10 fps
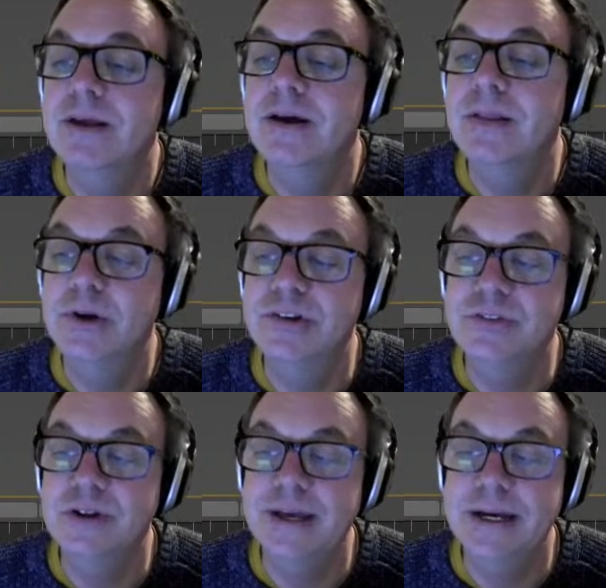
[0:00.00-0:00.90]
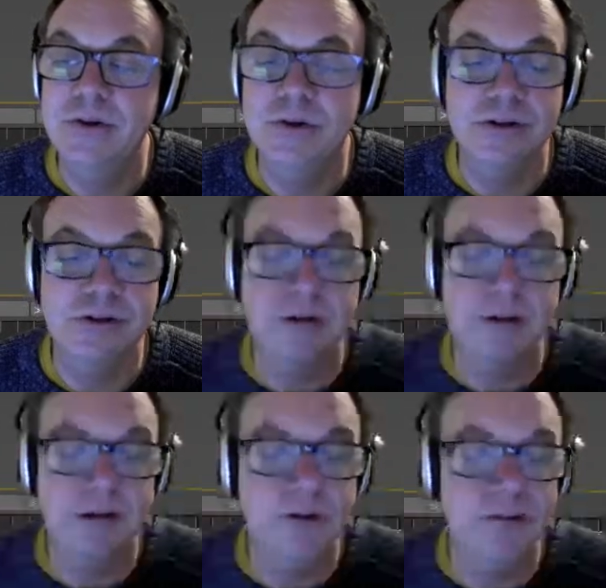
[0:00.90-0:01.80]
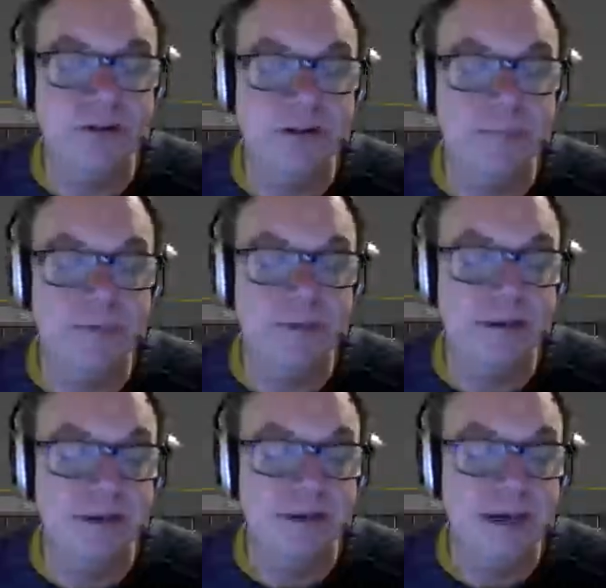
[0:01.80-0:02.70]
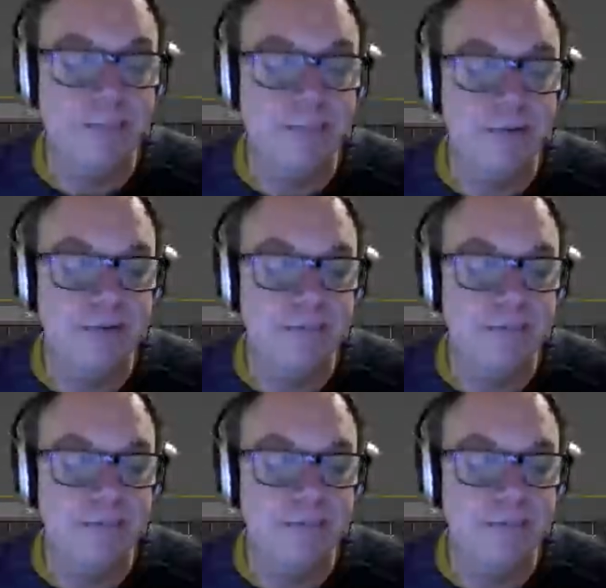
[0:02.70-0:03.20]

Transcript: And once you've done that, you can close up the gaps.